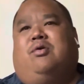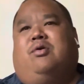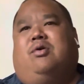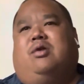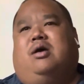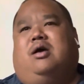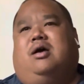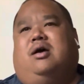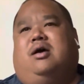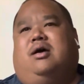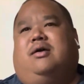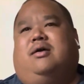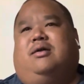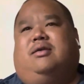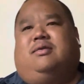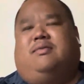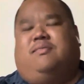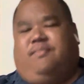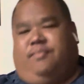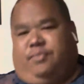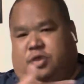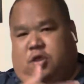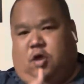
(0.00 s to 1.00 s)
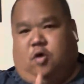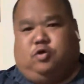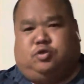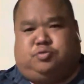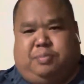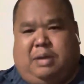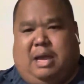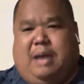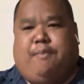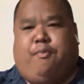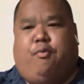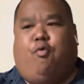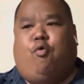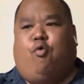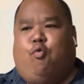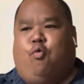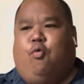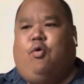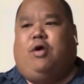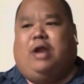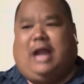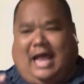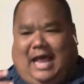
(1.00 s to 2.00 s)
uh, those people
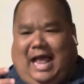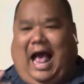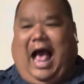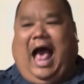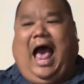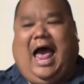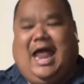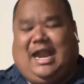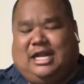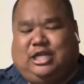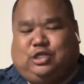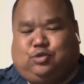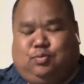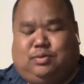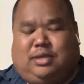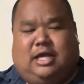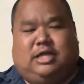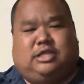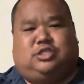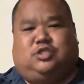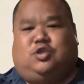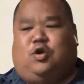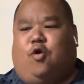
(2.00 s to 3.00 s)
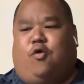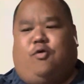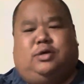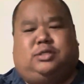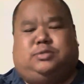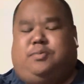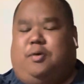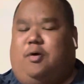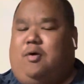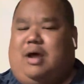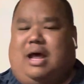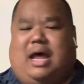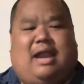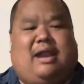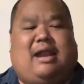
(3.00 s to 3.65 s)
who are like honest with their stories, bro, I,